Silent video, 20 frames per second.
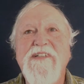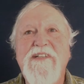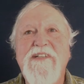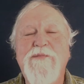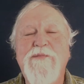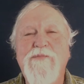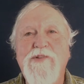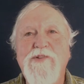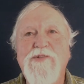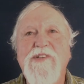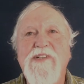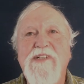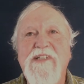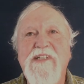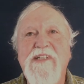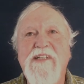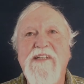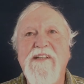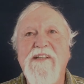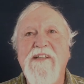
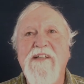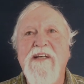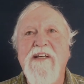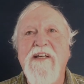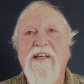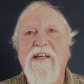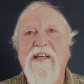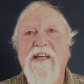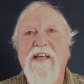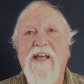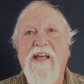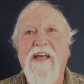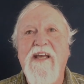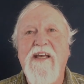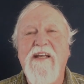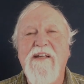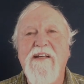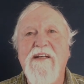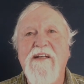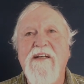community,
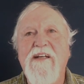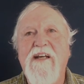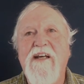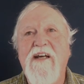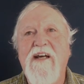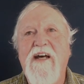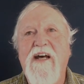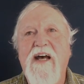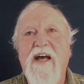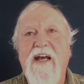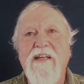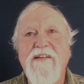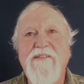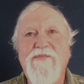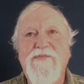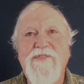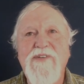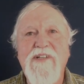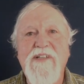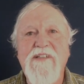and I
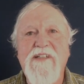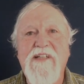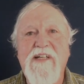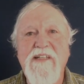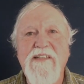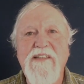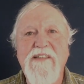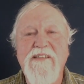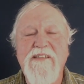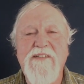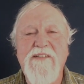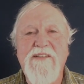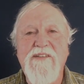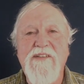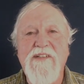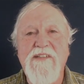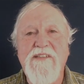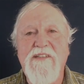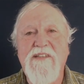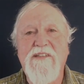feel like
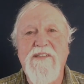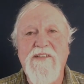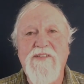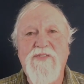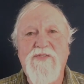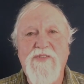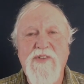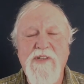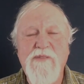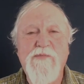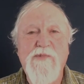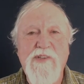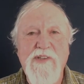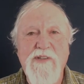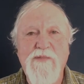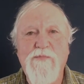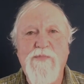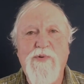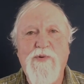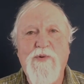it's extremely
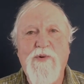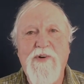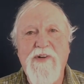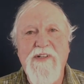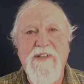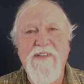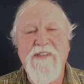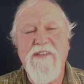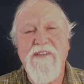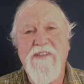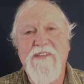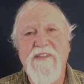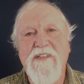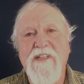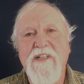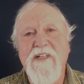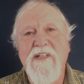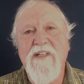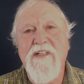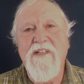important
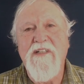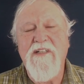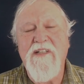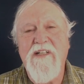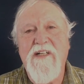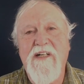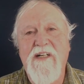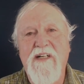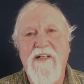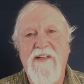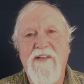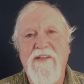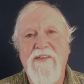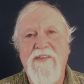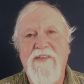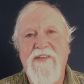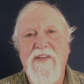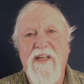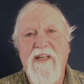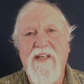
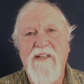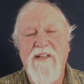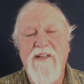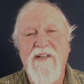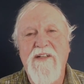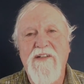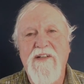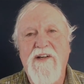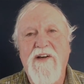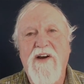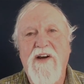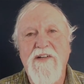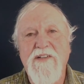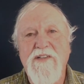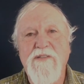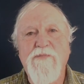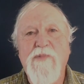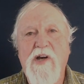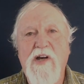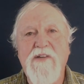that our
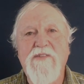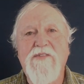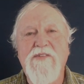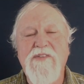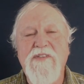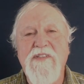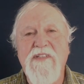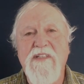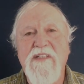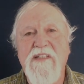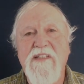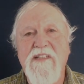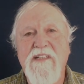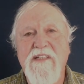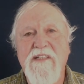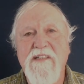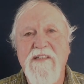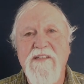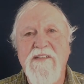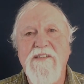
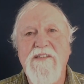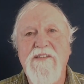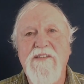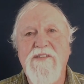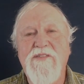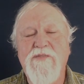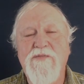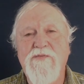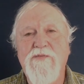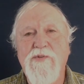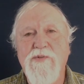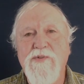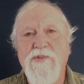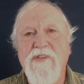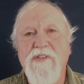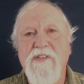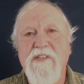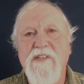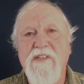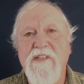democracy is
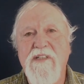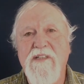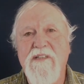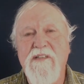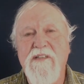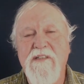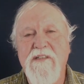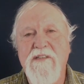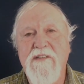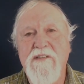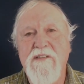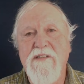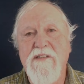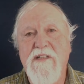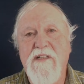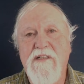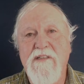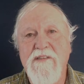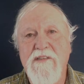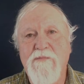rooted in
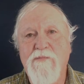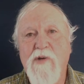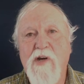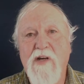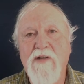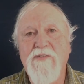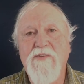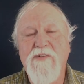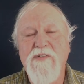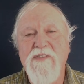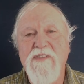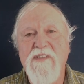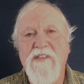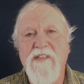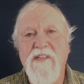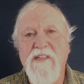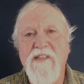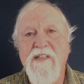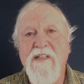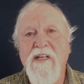
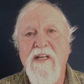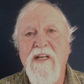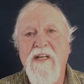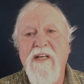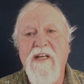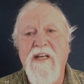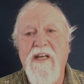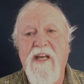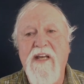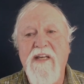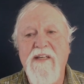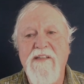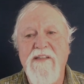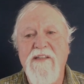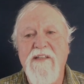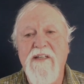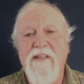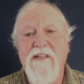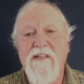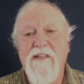democracy, and
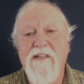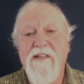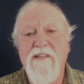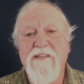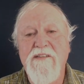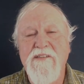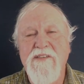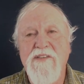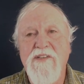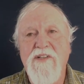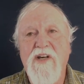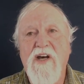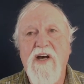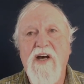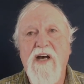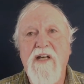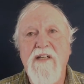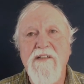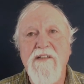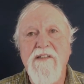that it's
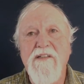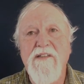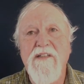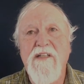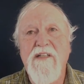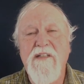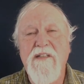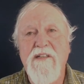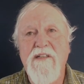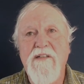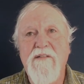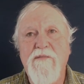not that